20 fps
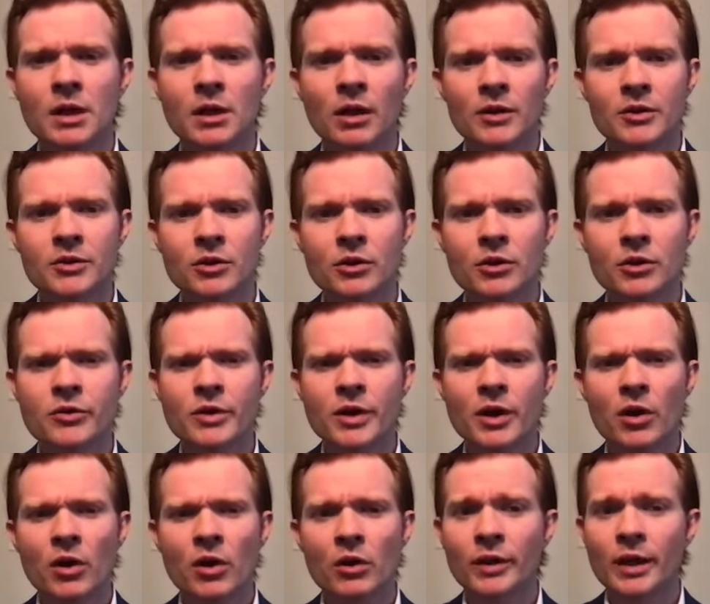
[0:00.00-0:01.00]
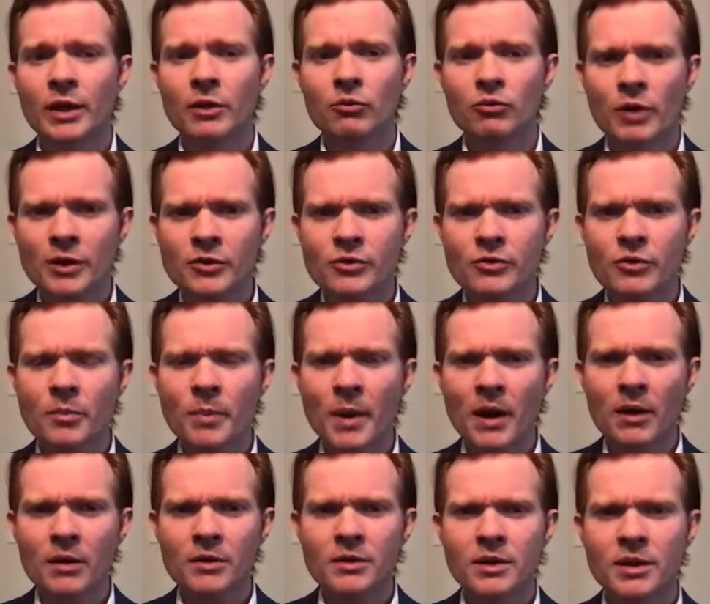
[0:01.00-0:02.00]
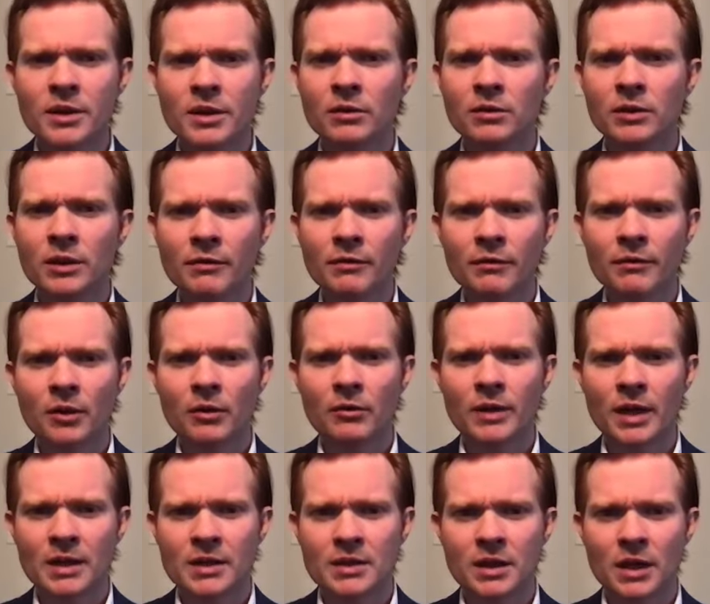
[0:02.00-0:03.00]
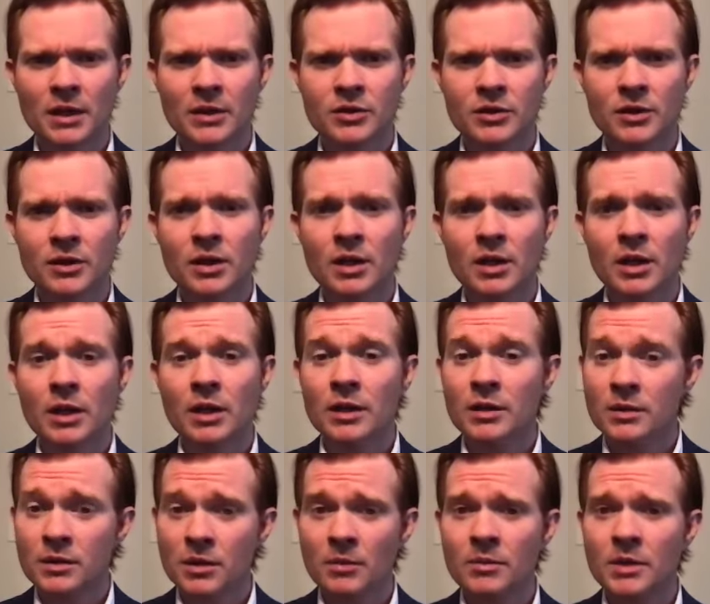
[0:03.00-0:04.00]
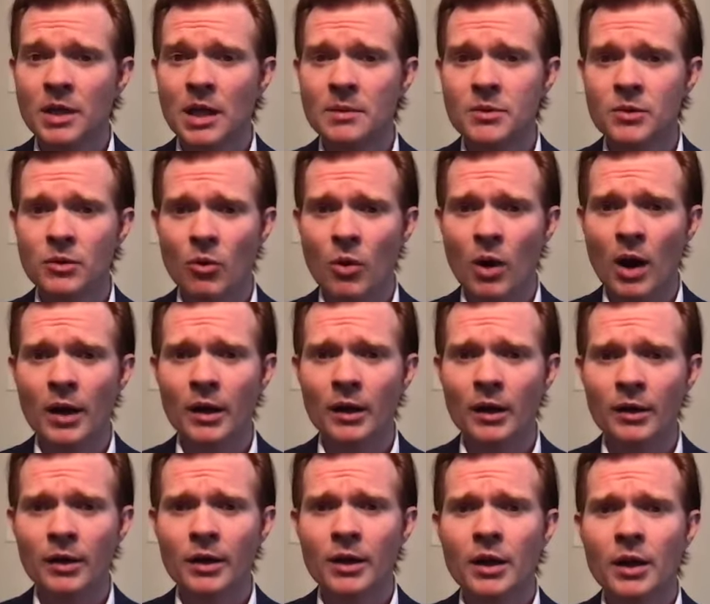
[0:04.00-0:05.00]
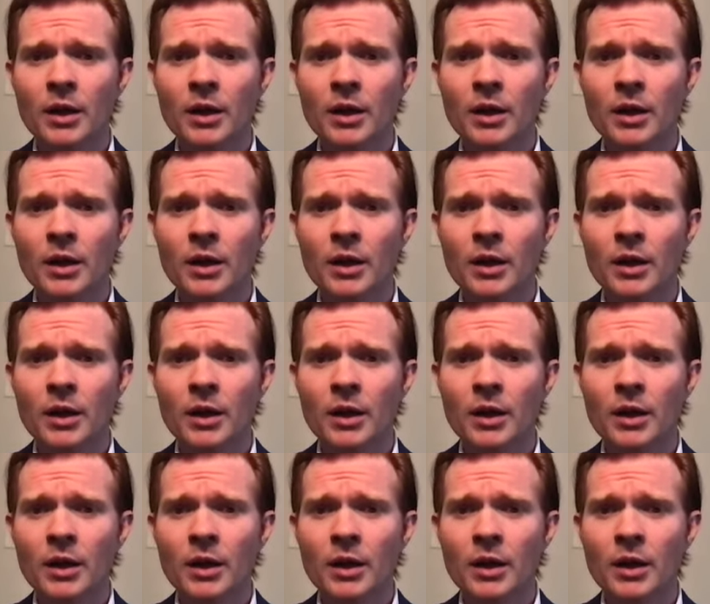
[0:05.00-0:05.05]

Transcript: a surgery called a retroperitoneal lymph node dissection is sometimes required